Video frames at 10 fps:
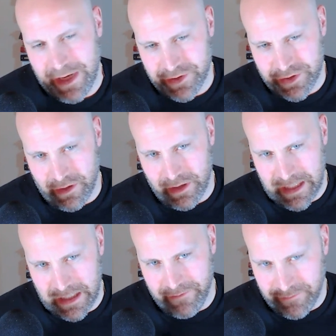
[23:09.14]
Made sure to
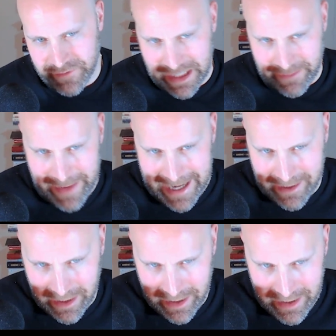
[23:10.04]
kind of check back
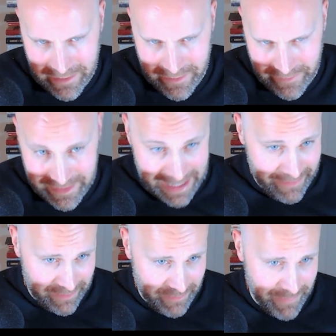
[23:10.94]
on it. And the day
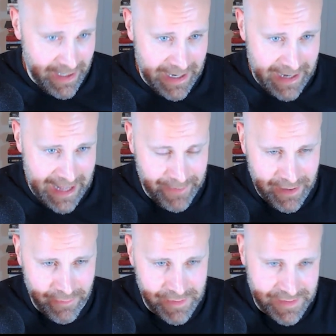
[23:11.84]
that the mint had
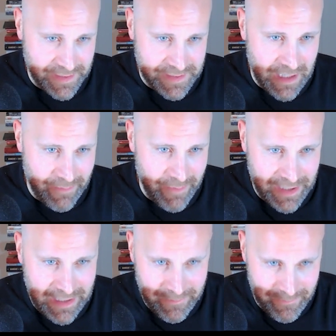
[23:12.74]
happened, it was the Solana
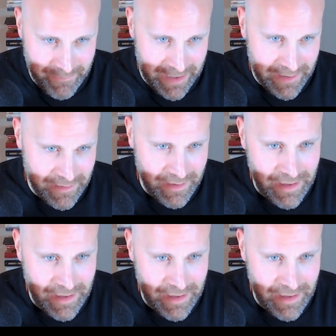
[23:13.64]
Monkey mint,